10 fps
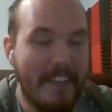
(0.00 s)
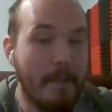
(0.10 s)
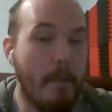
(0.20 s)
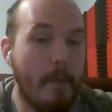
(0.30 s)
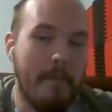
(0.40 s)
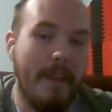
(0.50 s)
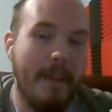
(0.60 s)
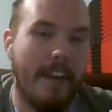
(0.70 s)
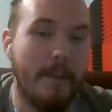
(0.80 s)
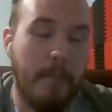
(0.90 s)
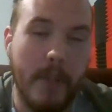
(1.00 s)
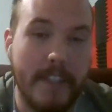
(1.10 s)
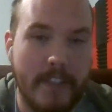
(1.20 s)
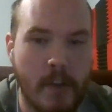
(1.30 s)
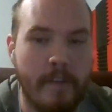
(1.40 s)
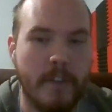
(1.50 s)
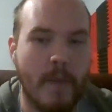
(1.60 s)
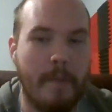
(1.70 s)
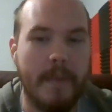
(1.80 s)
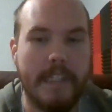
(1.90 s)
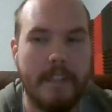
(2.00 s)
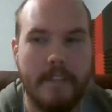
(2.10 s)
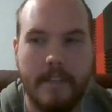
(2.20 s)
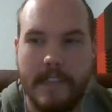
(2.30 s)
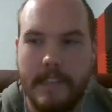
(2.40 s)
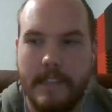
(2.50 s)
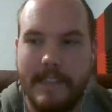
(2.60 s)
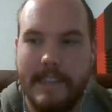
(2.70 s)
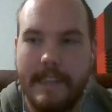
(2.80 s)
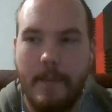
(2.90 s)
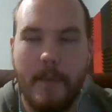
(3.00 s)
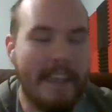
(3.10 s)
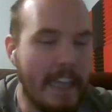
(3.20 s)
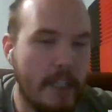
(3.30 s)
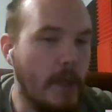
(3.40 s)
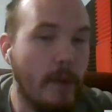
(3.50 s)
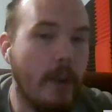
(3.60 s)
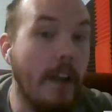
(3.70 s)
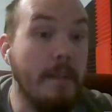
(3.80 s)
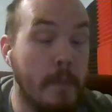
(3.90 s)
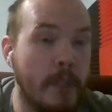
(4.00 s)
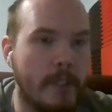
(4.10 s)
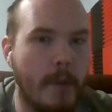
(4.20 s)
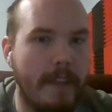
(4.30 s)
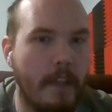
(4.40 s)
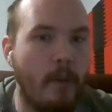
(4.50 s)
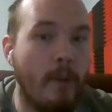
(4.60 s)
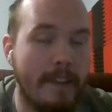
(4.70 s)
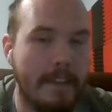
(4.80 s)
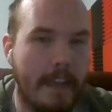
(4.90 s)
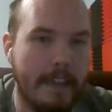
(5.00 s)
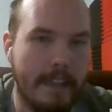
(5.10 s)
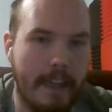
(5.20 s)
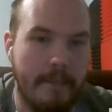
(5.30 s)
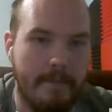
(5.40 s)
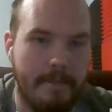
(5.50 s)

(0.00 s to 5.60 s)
The moment Miller had to pull his service weapon and... Well, I guess you don't call it murder when they go crazy like that.